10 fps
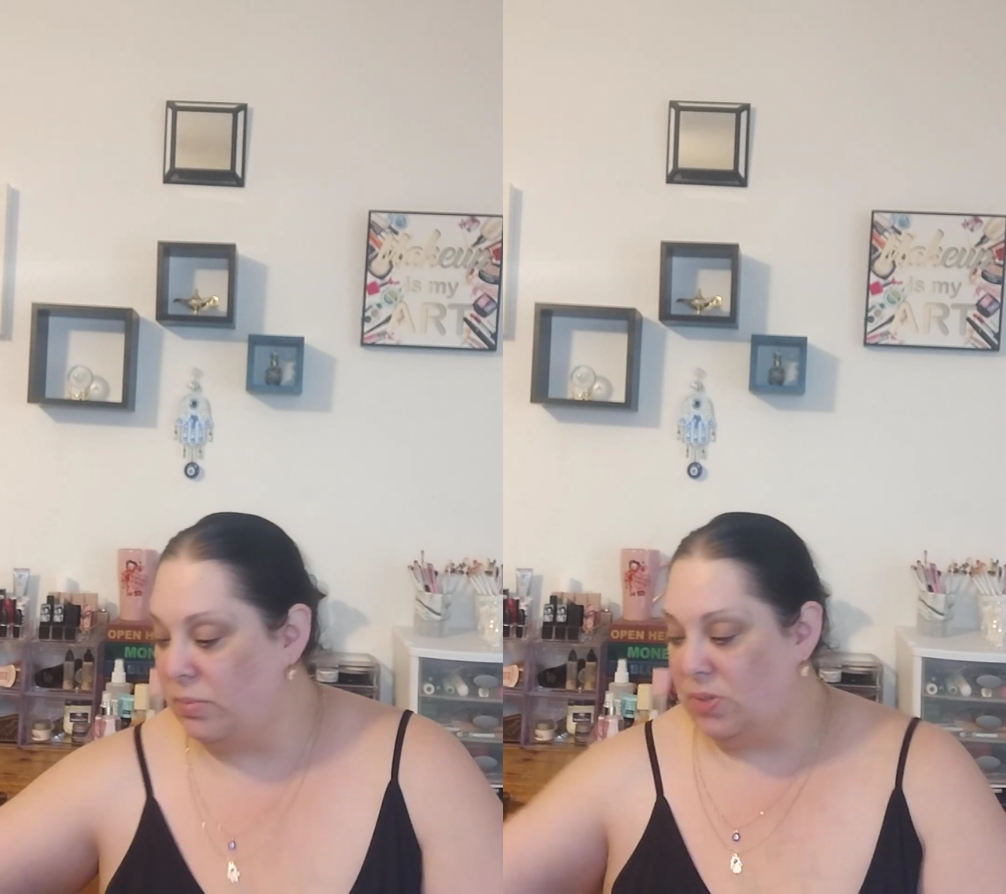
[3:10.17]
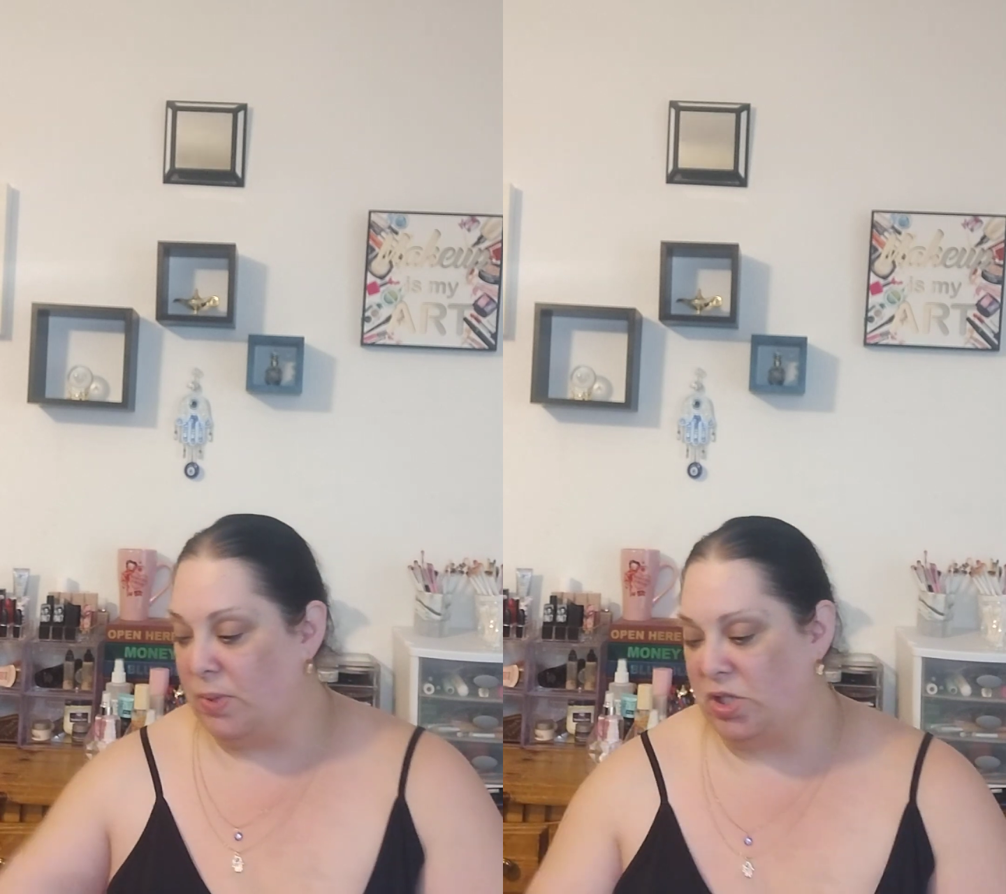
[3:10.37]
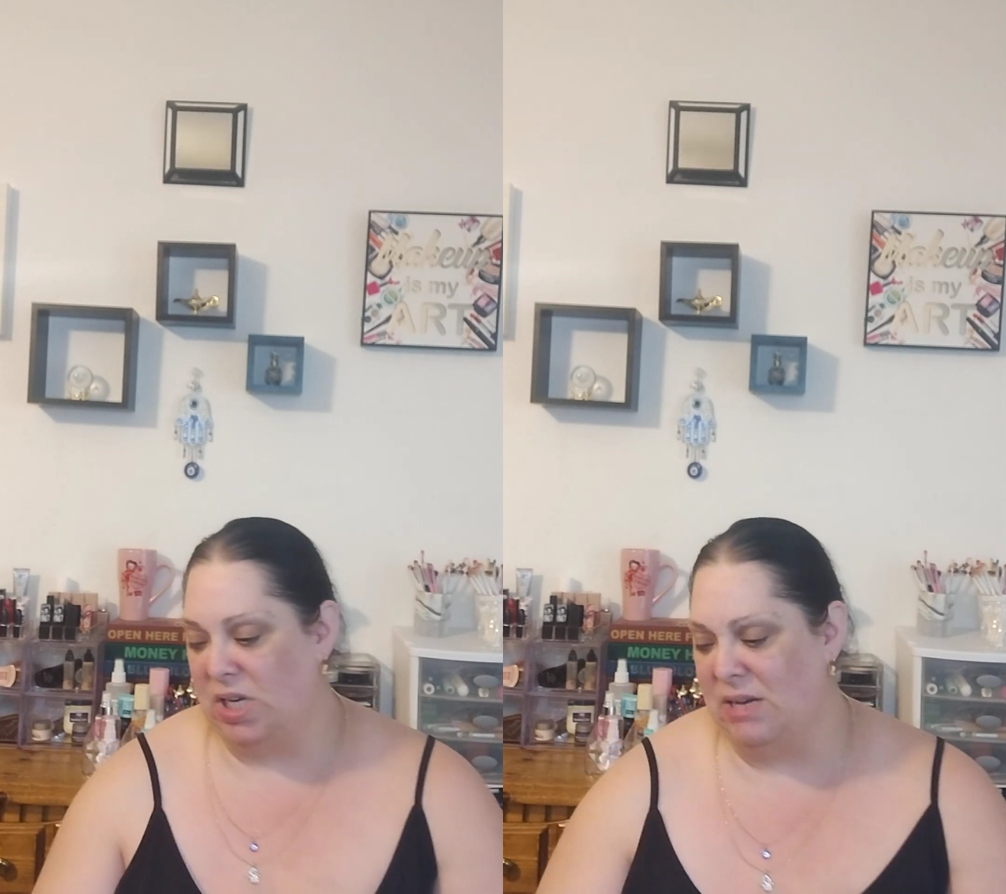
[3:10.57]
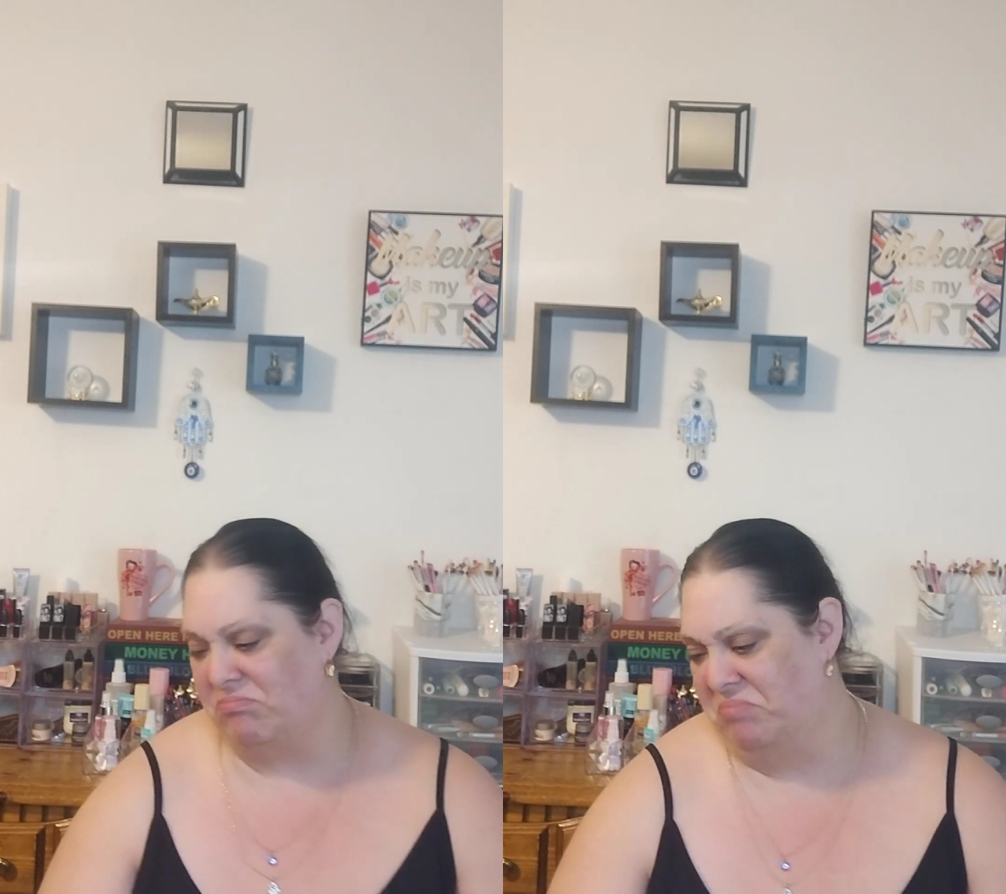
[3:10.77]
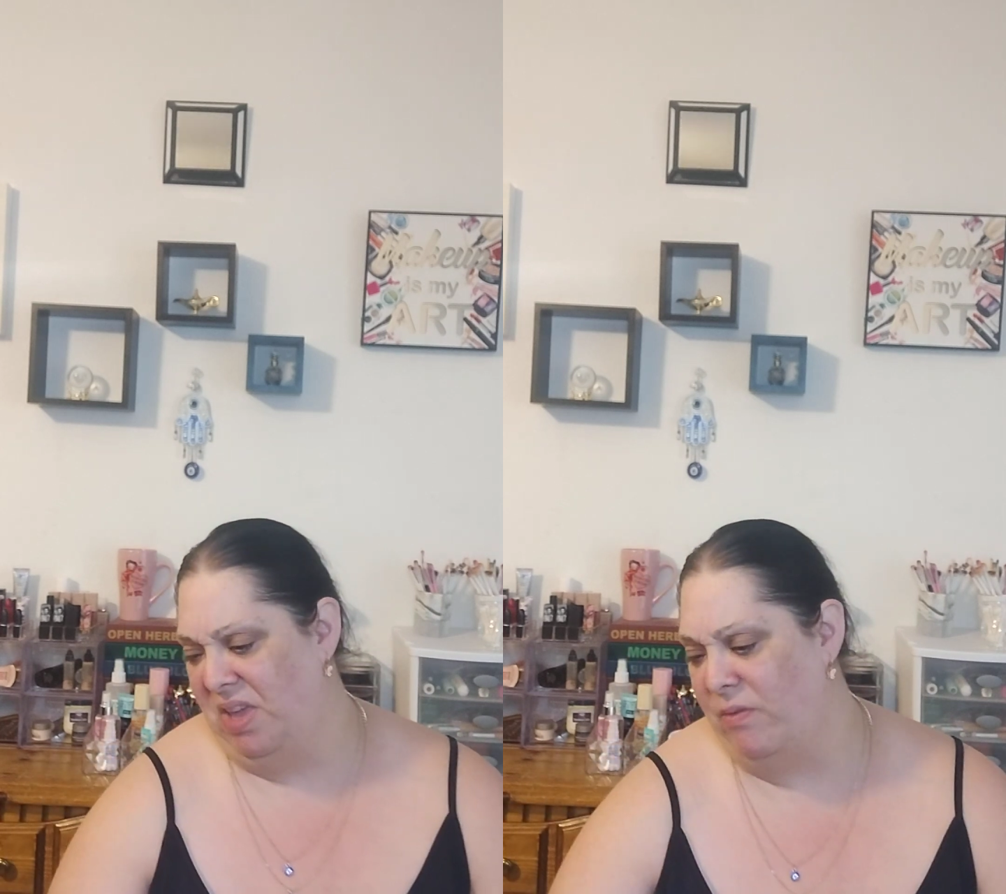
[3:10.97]

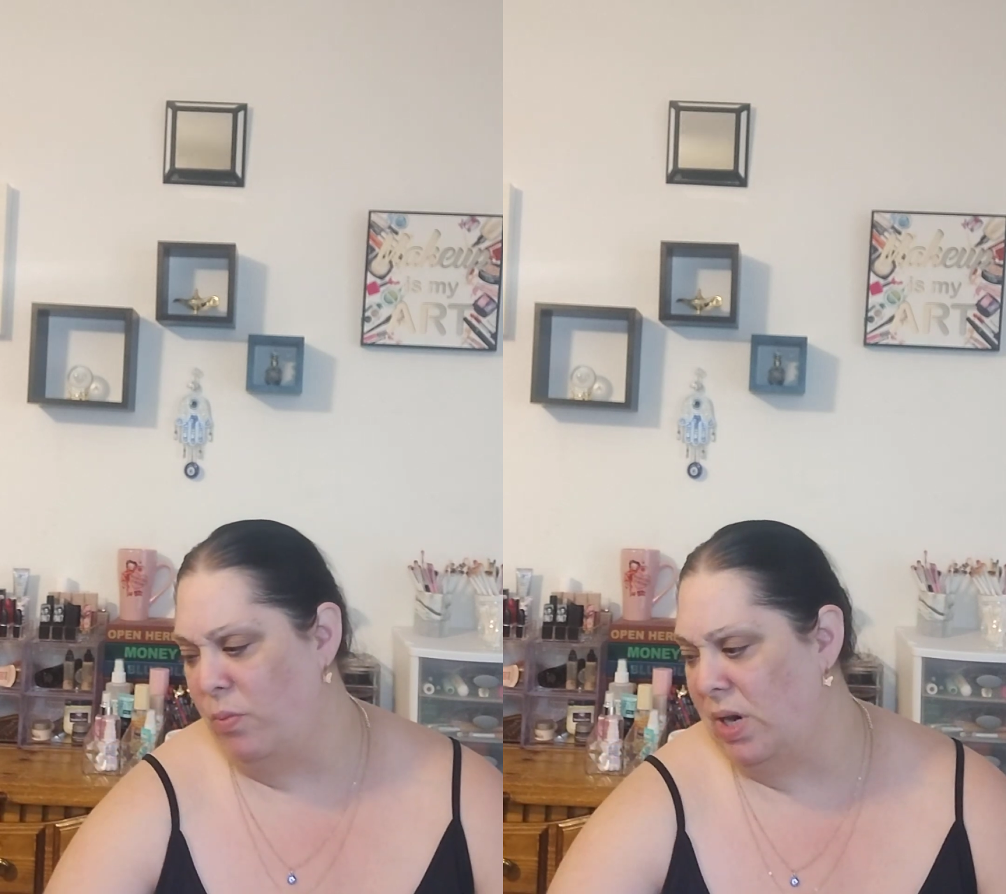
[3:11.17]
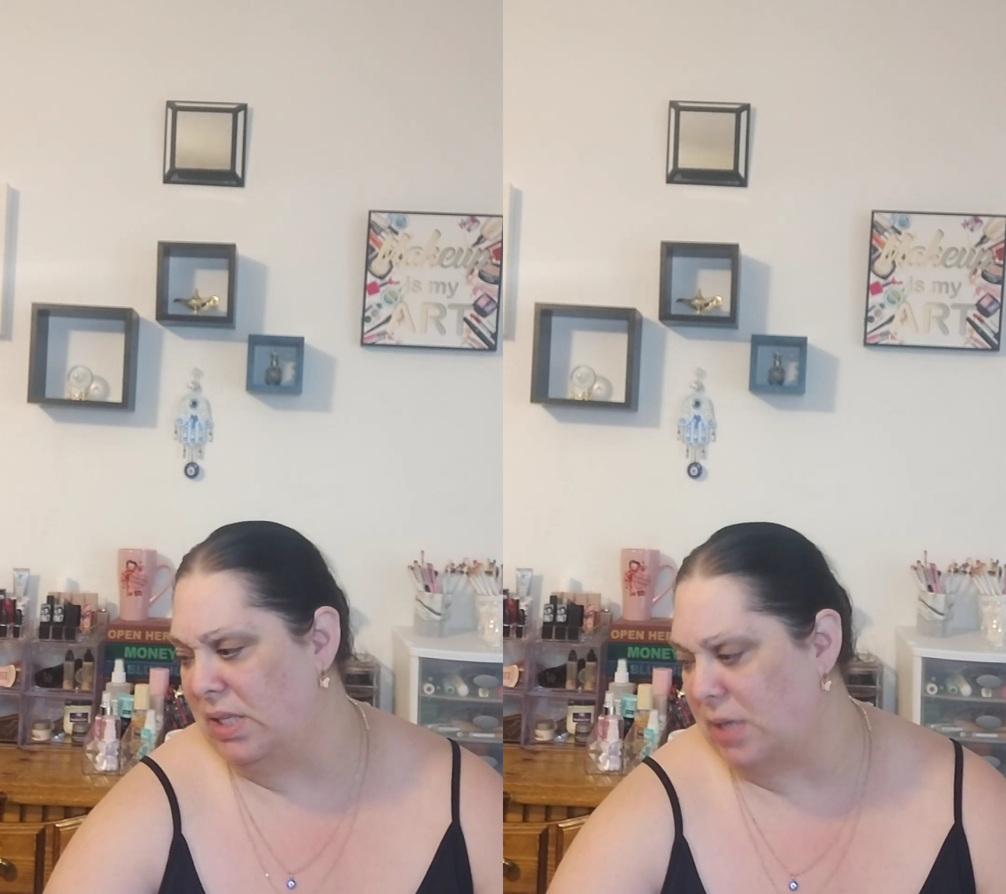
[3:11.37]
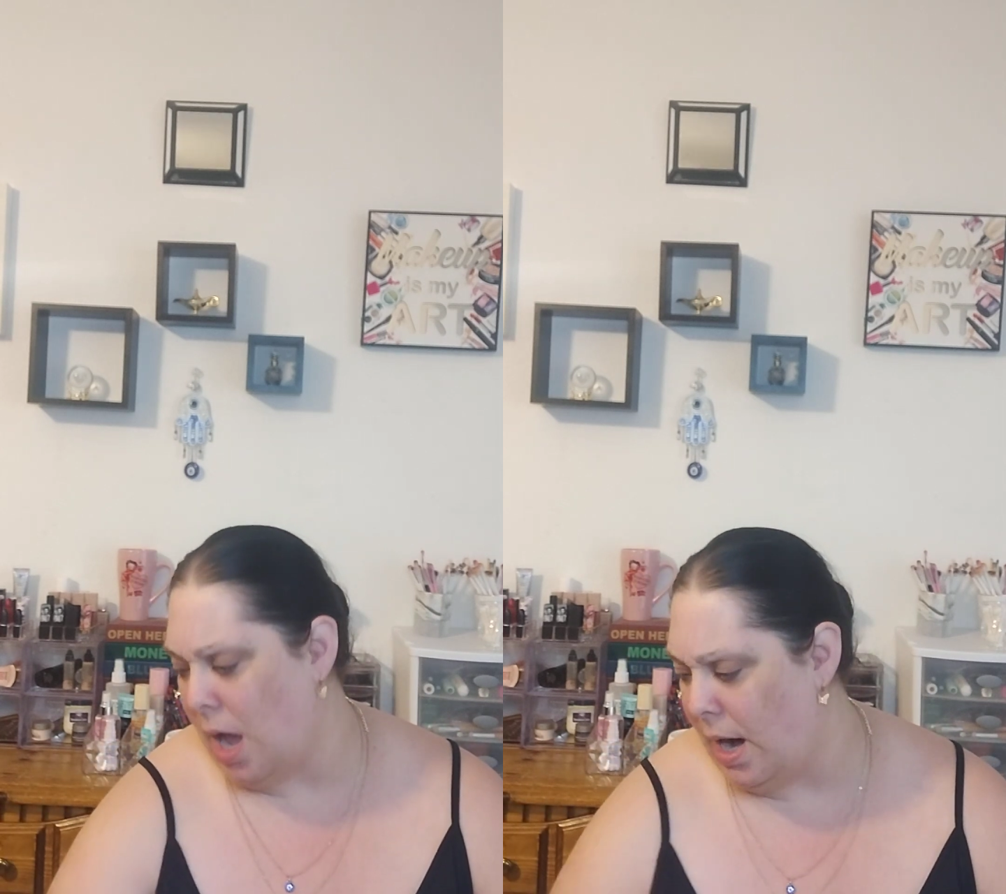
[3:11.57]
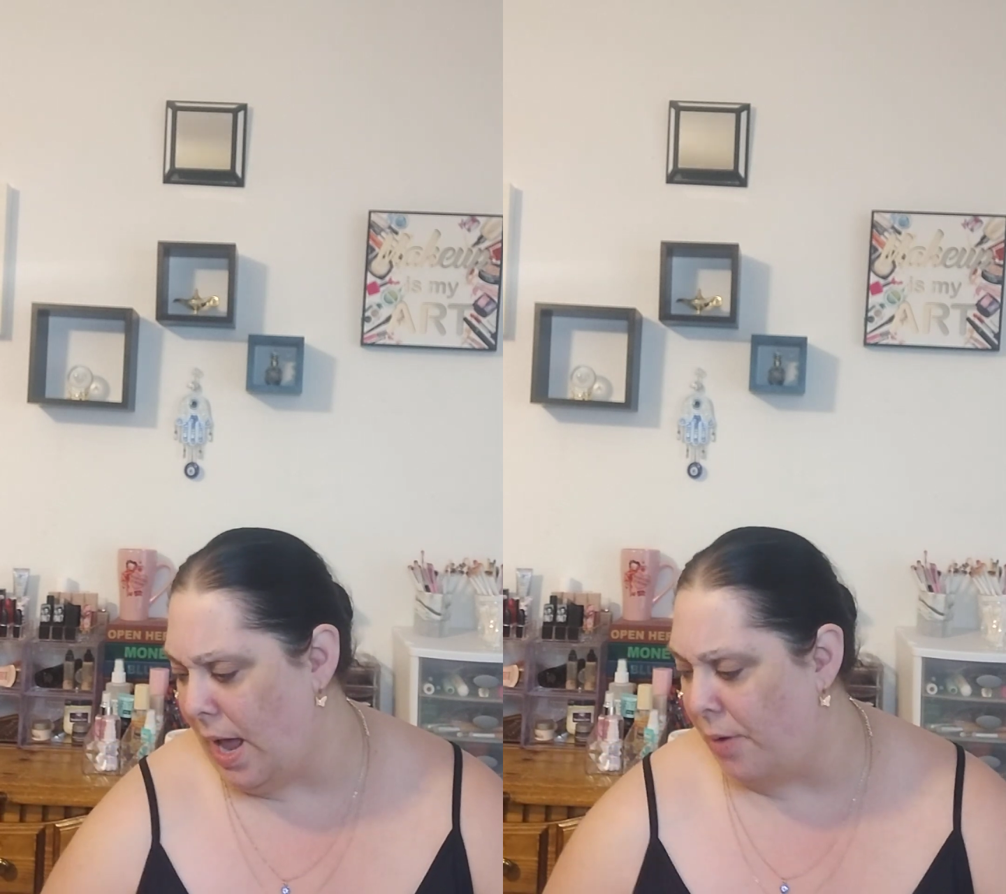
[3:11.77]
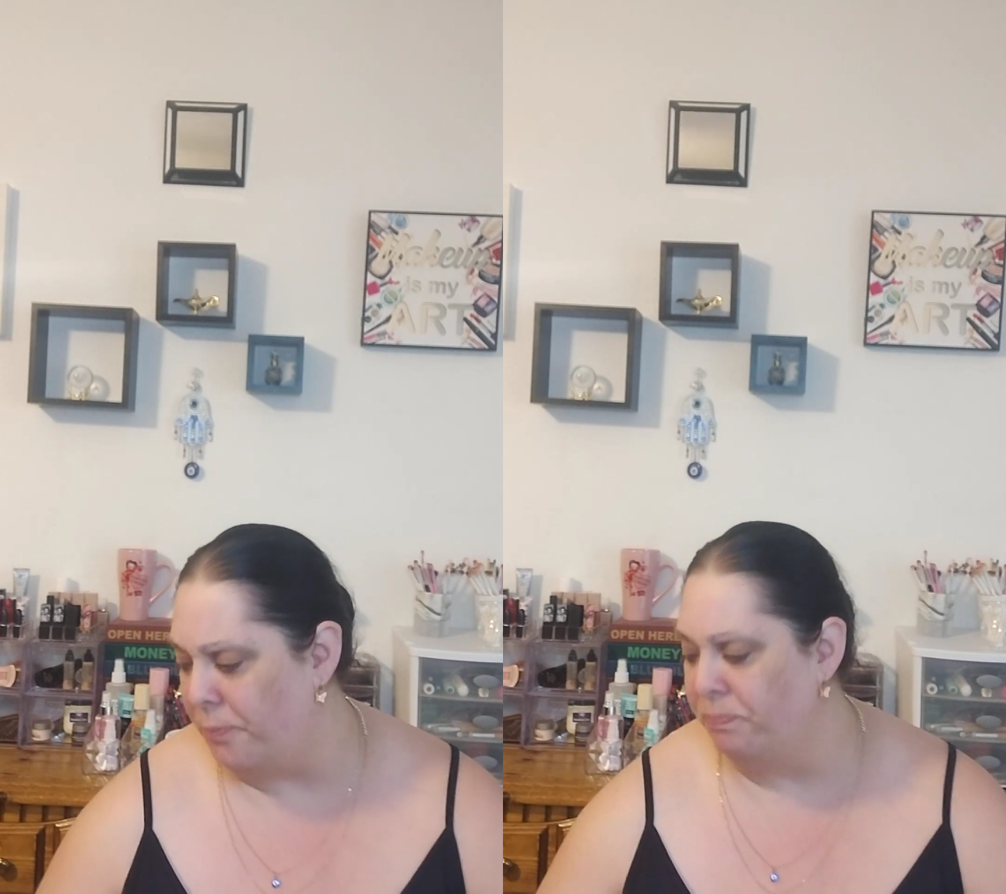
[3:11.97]
especially even when it's hot
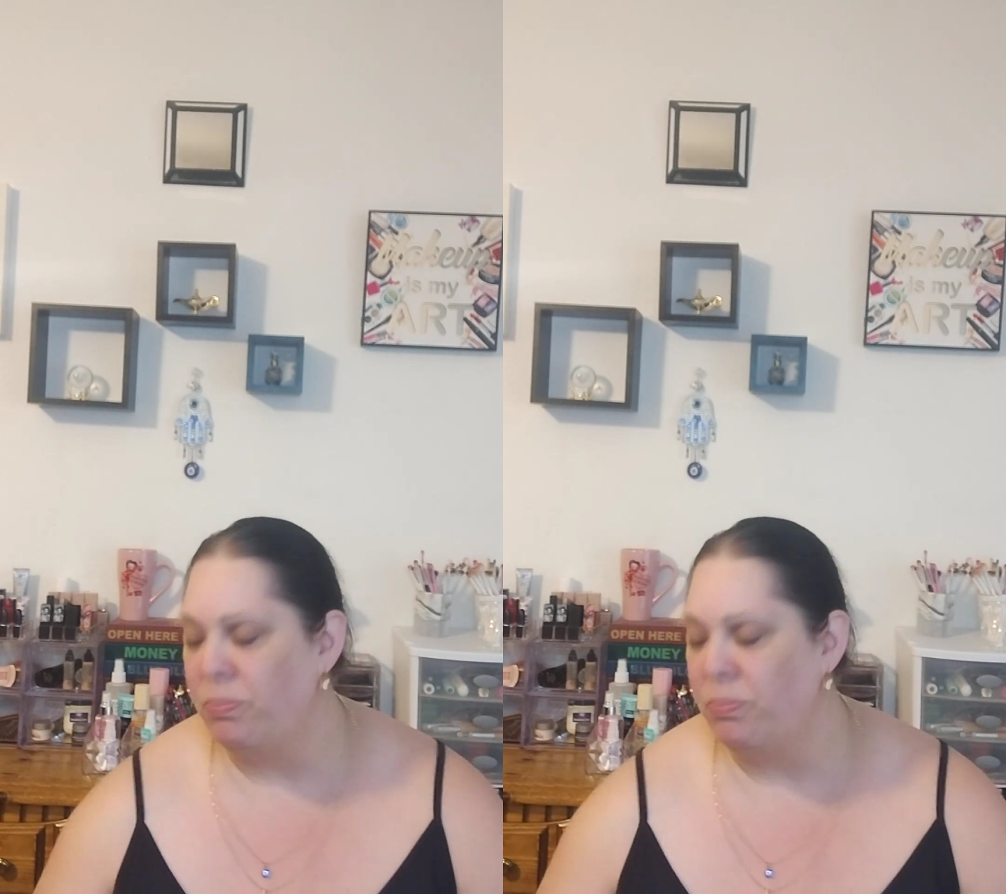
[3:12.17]
out.